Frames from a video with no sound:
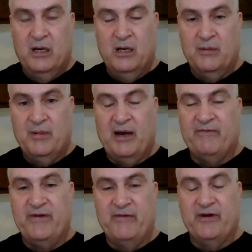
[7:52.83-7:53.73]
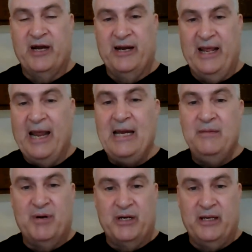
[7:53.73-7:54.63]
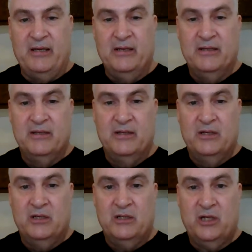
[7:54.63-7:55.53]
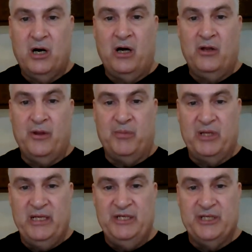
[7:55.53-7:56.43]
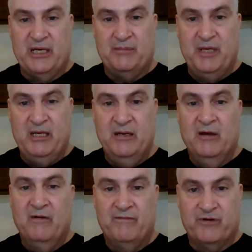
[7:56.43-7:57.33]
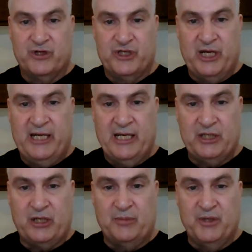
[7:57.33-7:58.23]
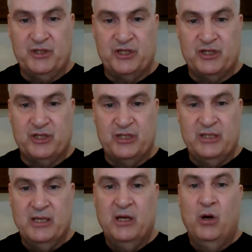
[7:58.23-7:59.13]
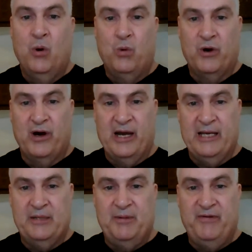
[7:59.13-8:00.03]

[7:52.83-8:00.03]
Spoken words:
I've never had anybody call the police on me for a psychiatric emergency where I had to